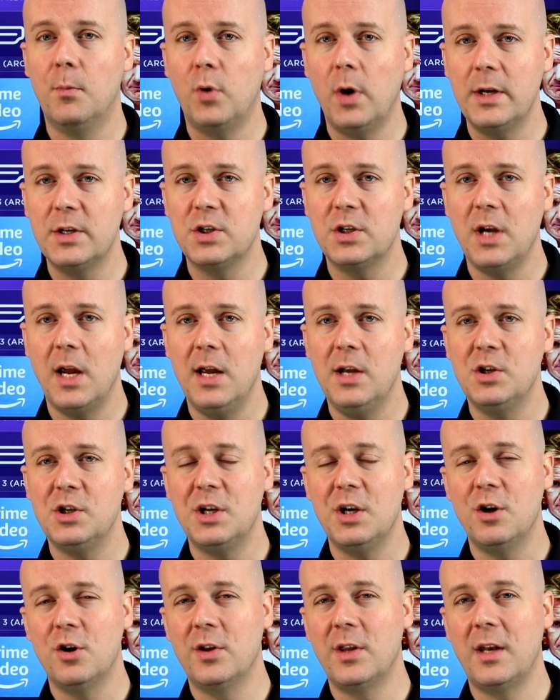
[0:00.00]
price
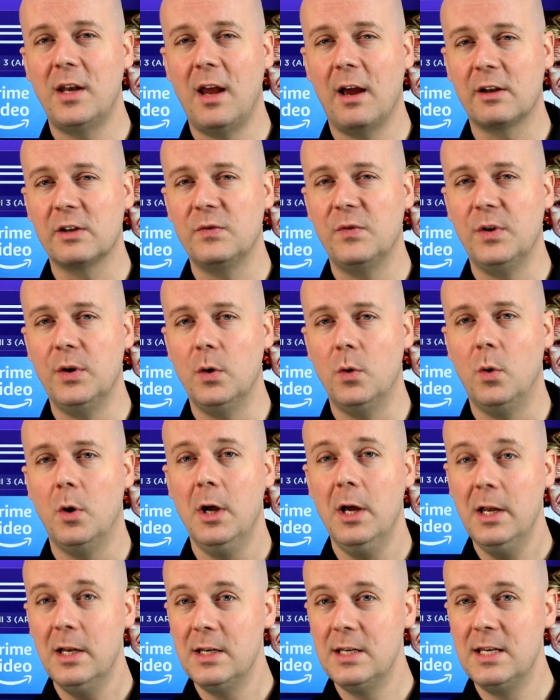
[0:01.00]
change here in the next
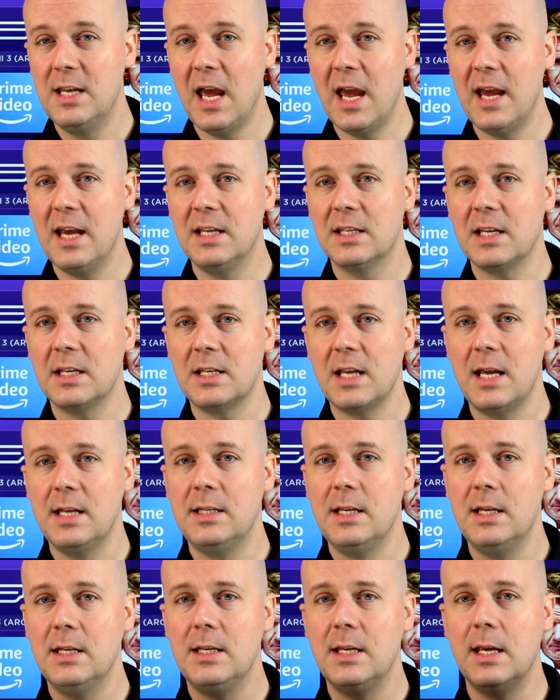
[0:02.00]
few days as
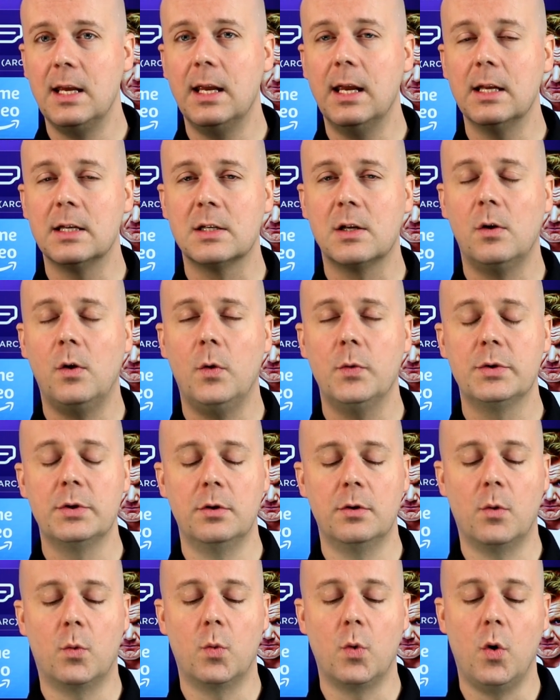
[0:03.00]
AT&T gets
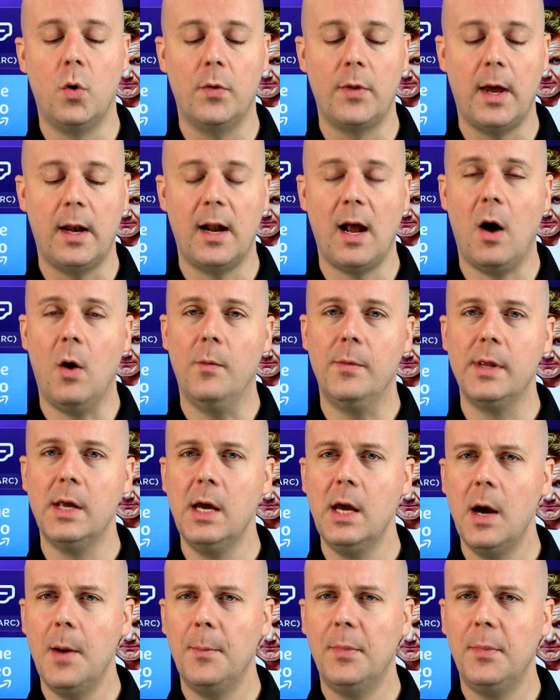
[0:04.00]
closer to rolling that out.